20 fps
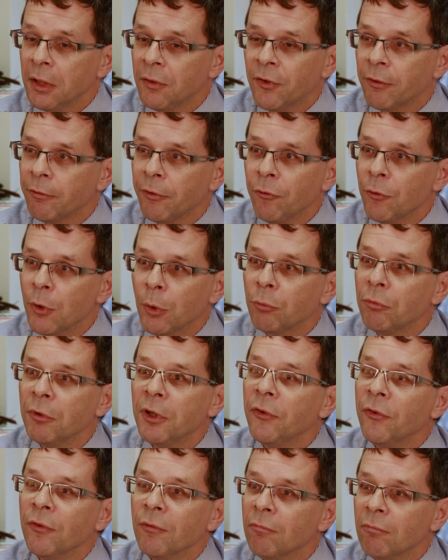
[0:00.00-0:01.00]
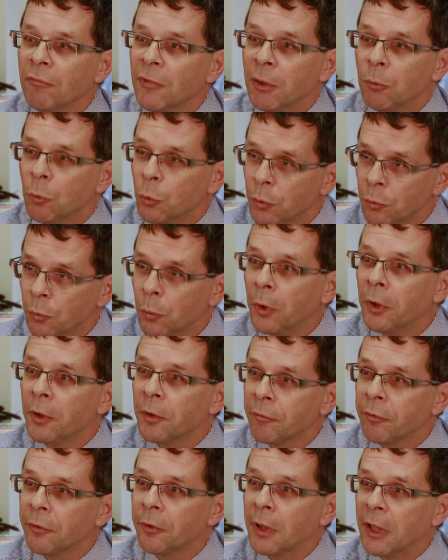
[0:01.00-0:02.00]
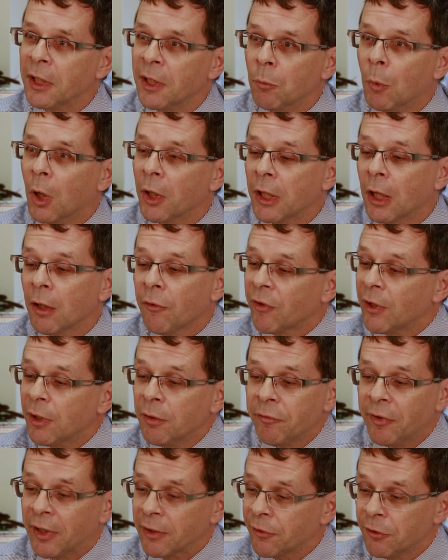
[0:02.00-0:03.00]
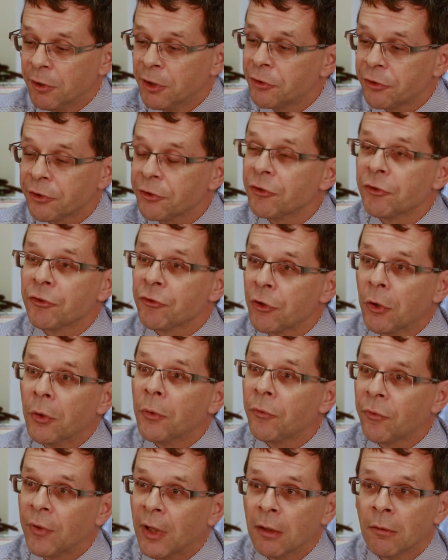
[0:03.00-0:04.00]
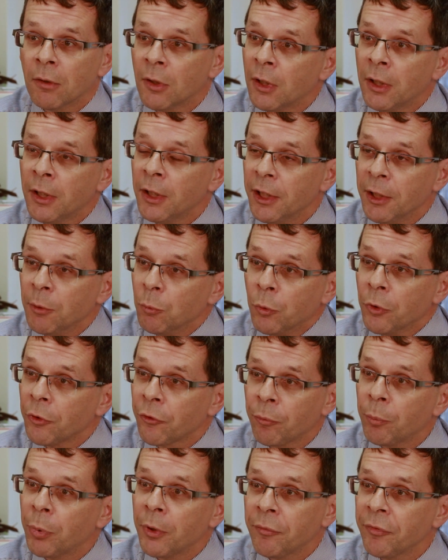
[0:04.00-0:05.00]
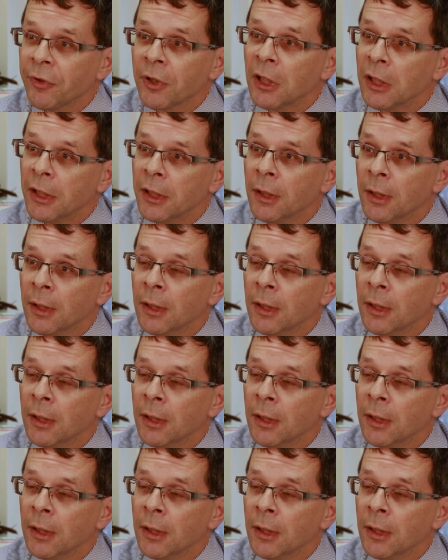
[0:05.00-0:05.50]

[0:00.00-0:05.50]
There is no reason it wouldn't work for anyone else. And in fact, the literature shows that it works perfectly.